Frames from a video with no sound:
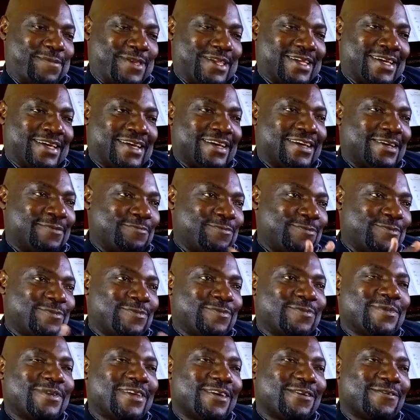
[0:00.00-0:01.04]

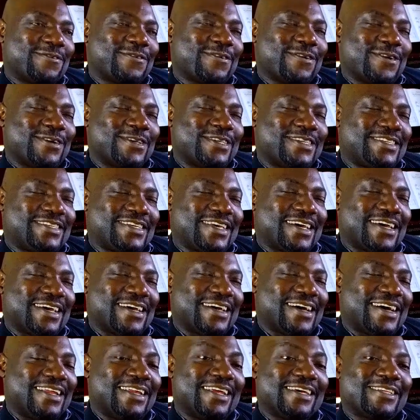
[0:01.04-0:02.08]
Of course,
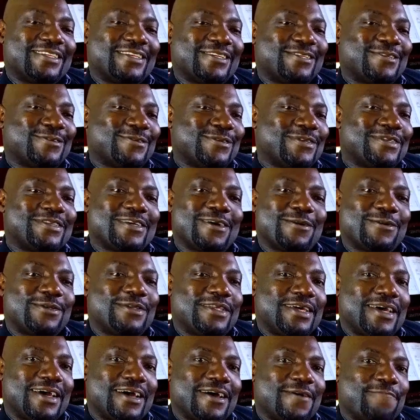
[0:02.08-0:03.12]
Alexis, who is out
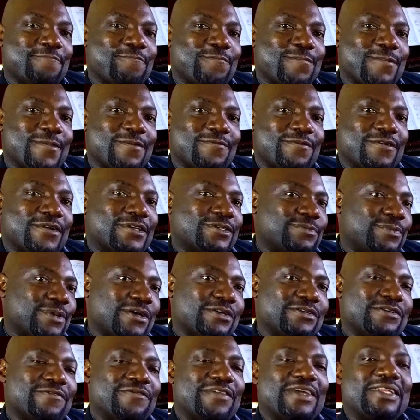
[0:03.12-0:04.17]
there, of course,
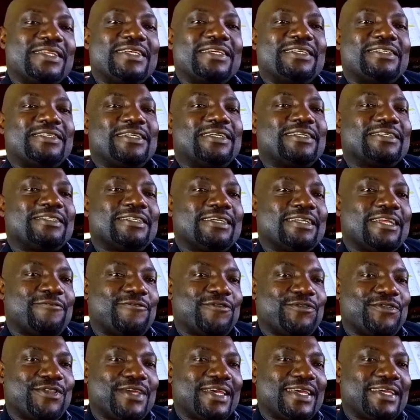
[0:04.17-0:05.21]
because of the distance and
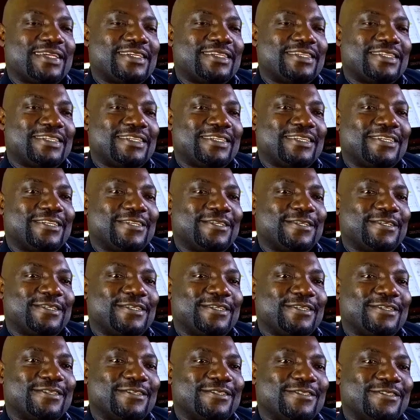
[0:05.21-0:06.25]
everything, she
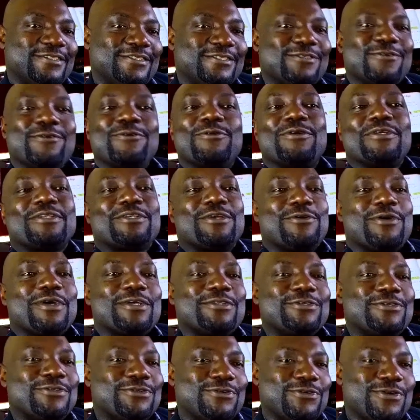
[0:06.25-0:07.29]
is always curious
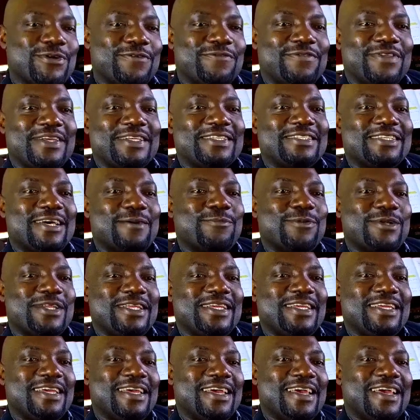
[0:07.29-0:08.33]
to know if there's
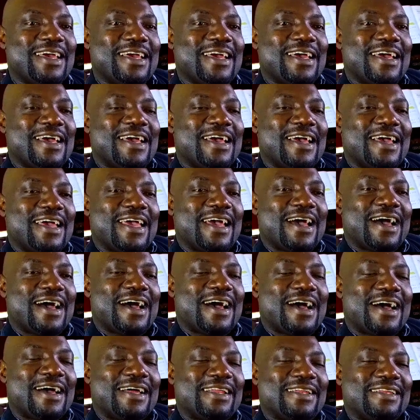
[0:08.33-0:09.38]
somebody. Yeah,
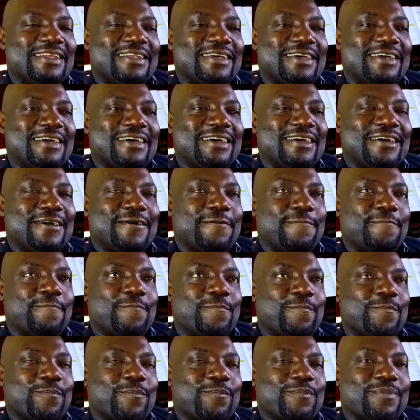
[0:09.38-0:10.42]

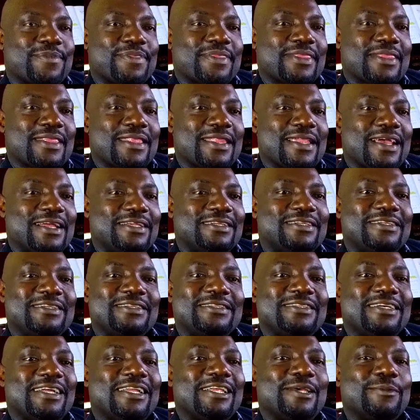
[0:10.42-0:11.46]
and she's
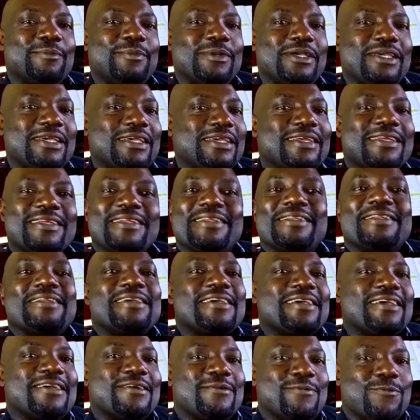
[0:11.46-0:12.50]
telling me
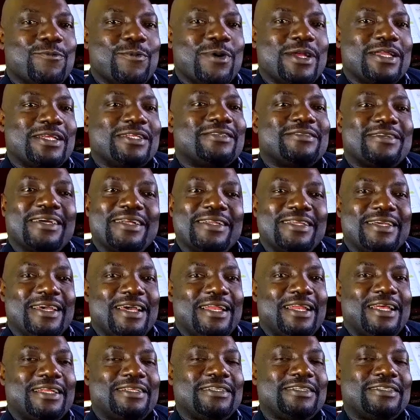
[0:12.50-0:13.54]
when it's ready, I
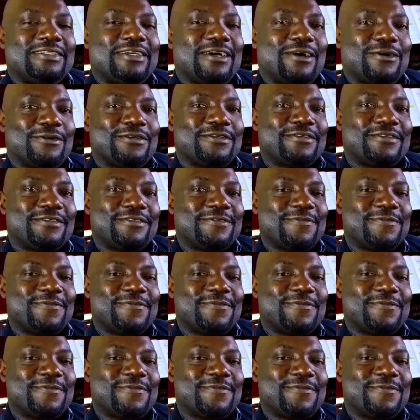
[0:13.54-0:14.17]
let it out.